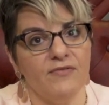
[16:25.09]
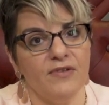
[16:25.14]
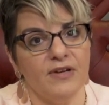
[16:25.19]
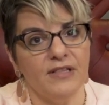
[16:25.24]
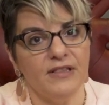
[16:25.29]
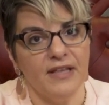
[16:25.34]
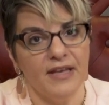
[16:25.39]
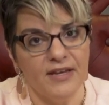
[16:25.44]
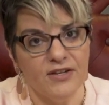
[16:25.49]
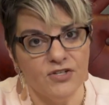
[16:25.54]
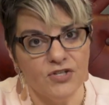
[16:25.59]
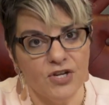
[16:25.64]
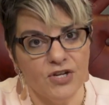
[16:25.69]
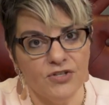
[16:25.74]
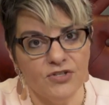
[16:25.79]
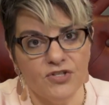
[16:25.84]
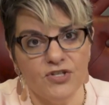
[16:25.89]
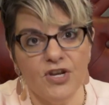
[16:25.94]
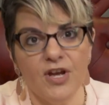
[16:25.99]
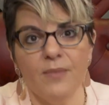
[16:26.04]

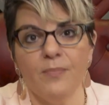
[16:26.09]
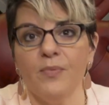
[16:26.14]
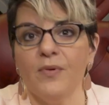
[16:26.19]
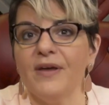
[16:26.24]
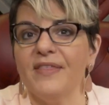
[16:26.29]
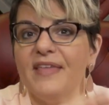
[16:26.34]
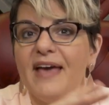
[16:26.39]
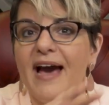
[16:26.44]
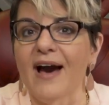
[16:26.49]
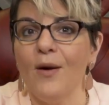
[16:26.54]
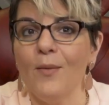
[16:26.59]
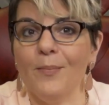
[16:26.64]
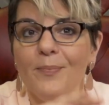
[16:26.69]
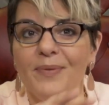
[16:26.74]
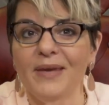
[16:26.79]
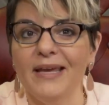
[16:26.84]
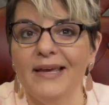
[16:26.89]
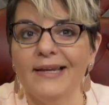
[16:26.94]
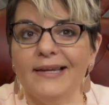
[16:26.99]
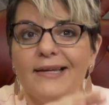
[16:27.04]
relationship without
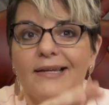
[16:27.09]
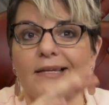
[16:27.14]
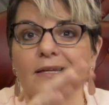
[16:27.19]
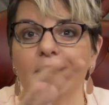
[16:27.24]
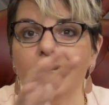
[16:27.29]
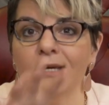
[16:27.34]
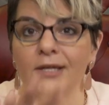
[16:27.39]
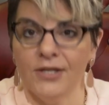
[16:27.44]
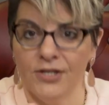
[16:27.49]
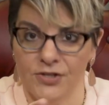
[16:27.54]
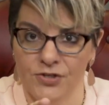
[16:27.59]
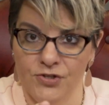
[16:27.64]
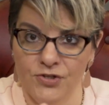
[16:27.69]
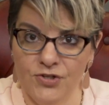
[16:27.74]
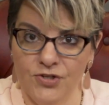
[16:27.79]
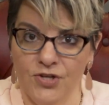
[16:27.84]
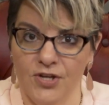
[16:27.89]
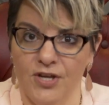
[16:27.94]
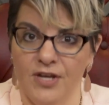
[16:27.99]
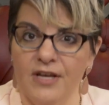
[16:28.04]
being a
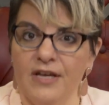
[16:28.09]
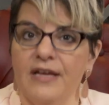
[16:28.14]
nudge.